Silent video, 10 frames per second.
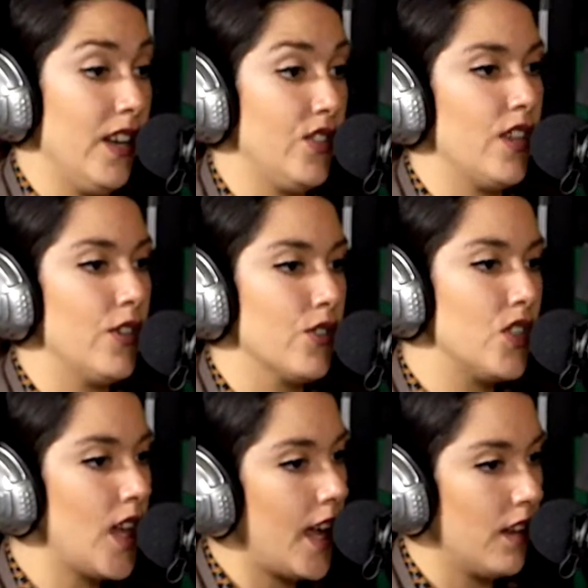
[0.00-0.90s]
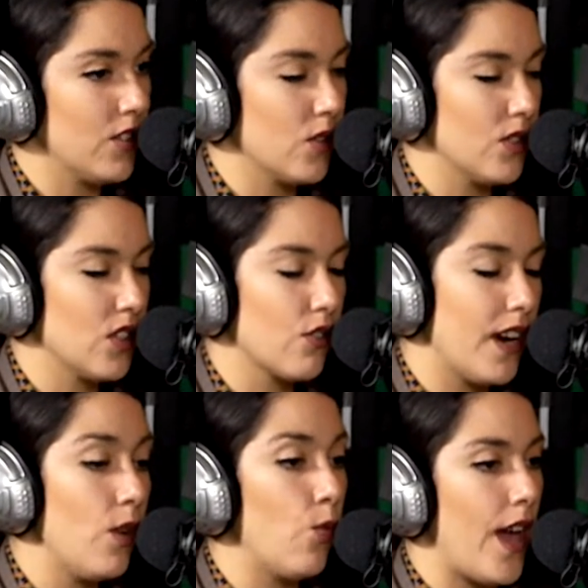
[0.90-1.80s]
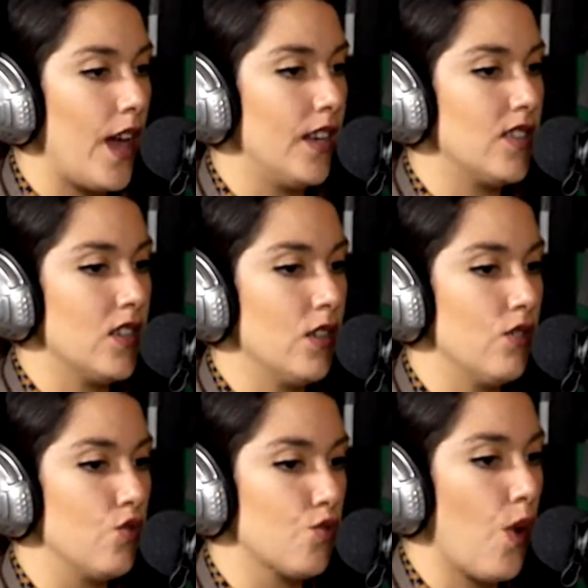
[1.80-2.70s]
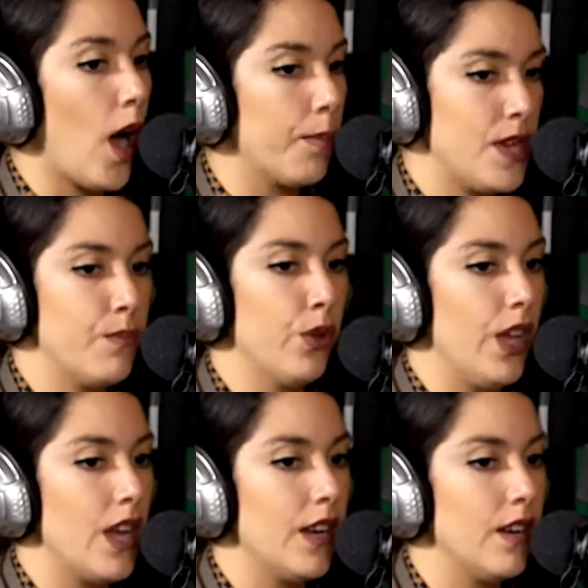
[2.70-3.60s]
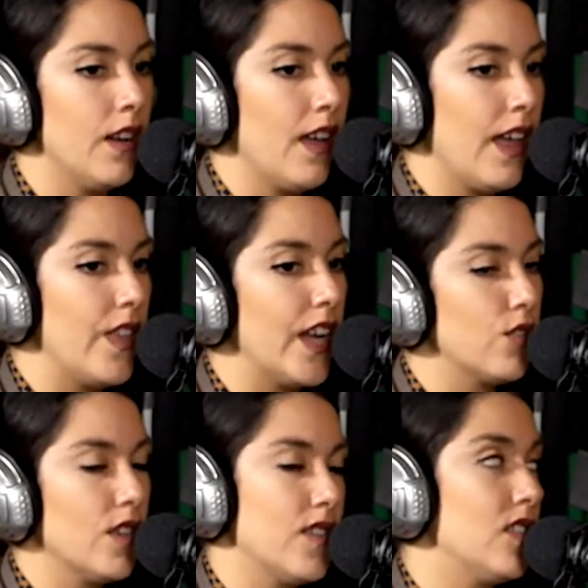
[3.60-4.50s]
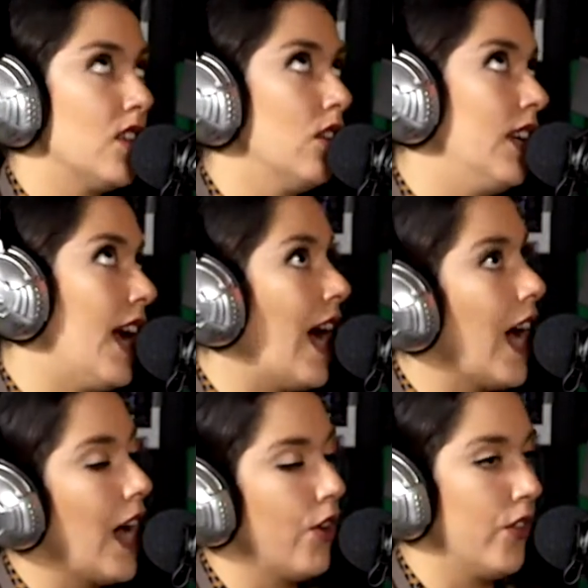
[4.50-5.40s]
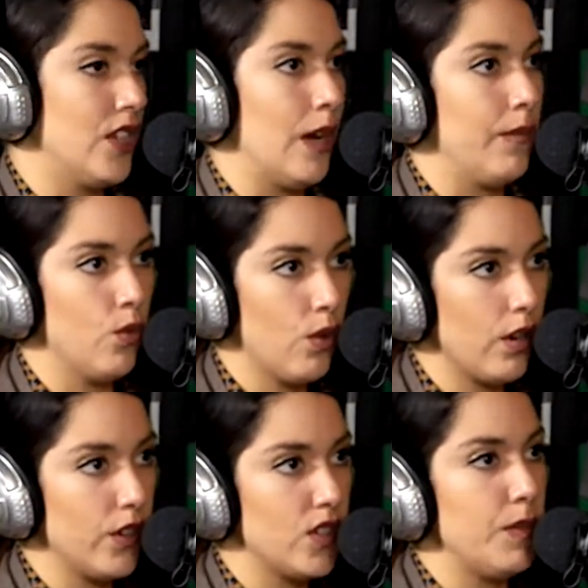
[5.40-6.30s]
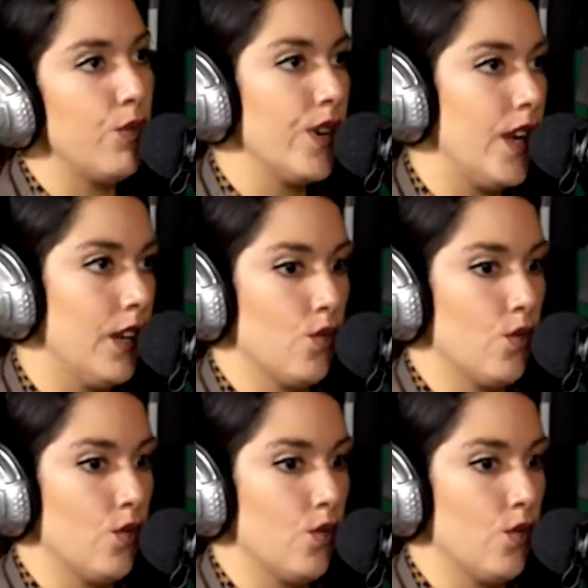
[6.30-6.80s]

it is that you're saying. So it's a great way to draw people in that don't necessarily have all the time in the world to be reading a